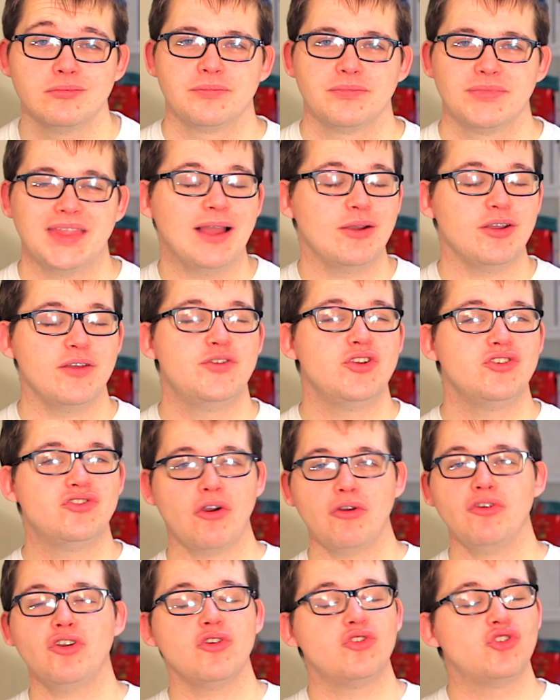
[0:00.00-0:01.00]
Now, if you
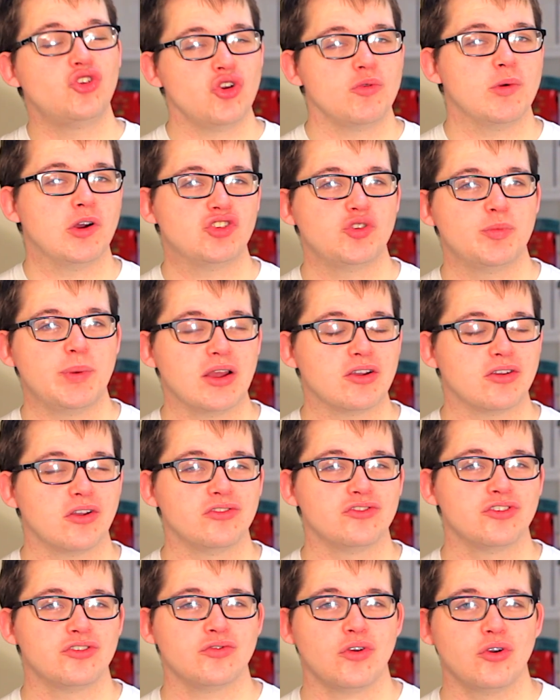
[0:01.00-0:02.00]
don't know too much about
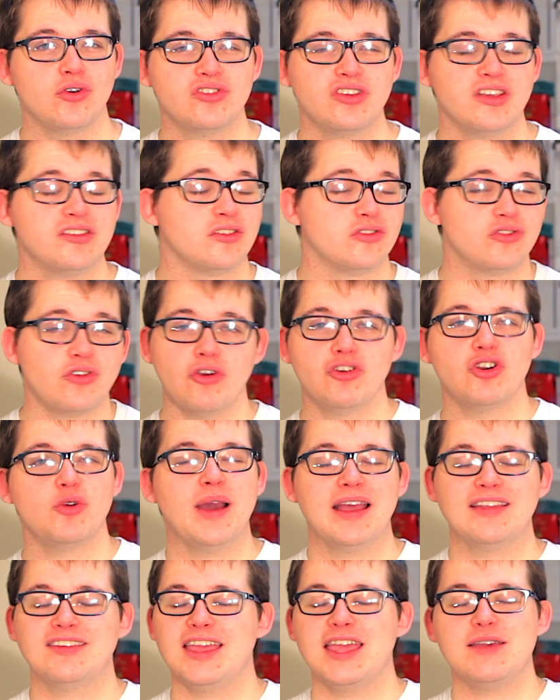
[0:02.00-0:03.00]
Guns N' Roses and don't know
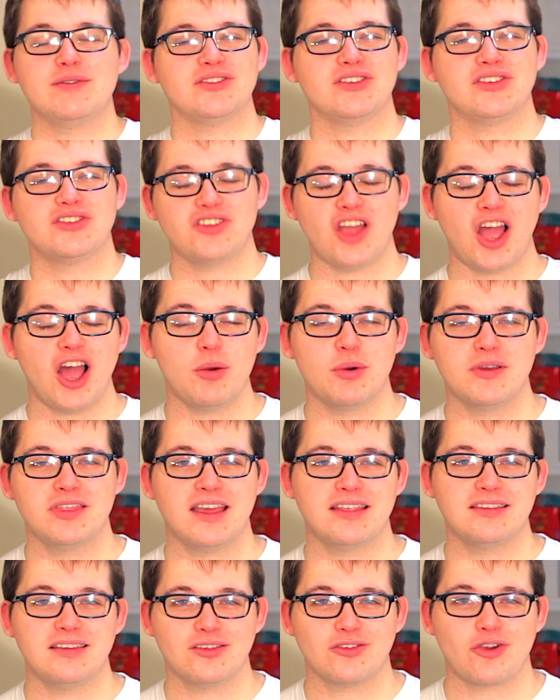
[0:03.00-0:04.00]
where to even start with
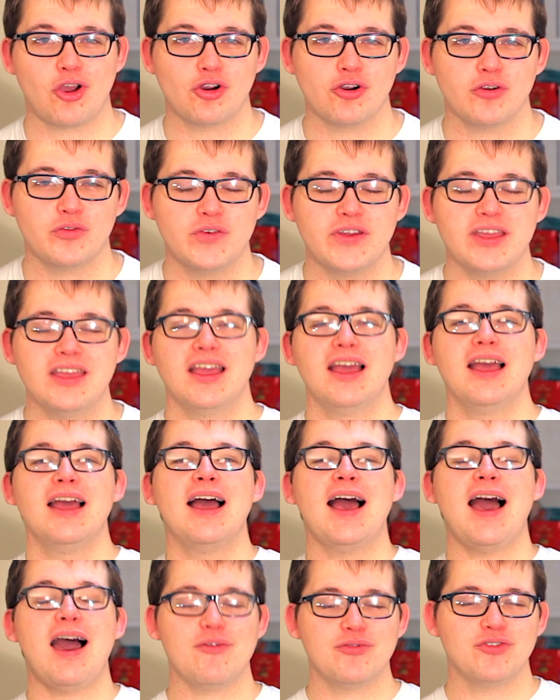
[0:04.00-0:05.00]
their discography,
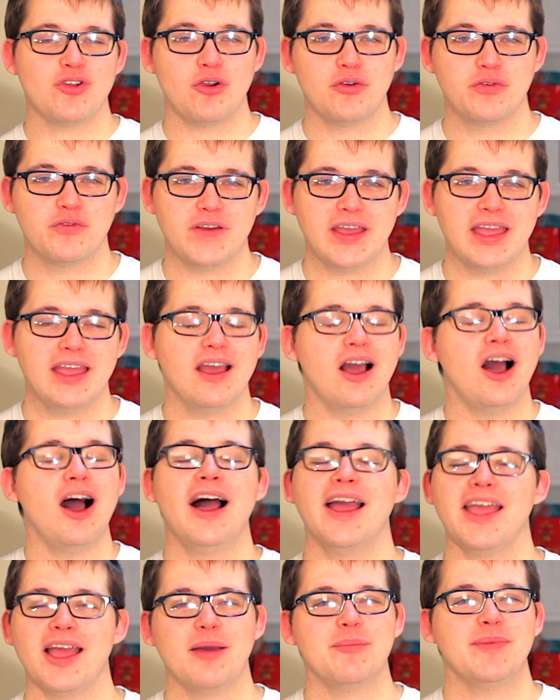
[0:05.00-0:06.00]
have no fear,
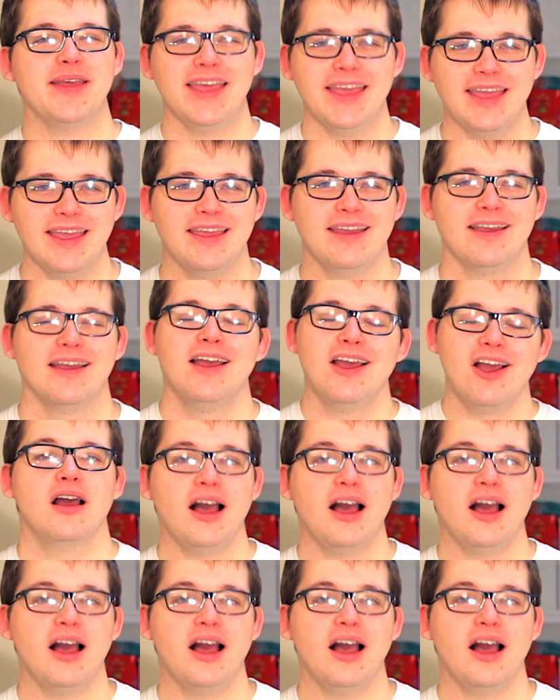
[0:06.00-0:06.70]
I am here.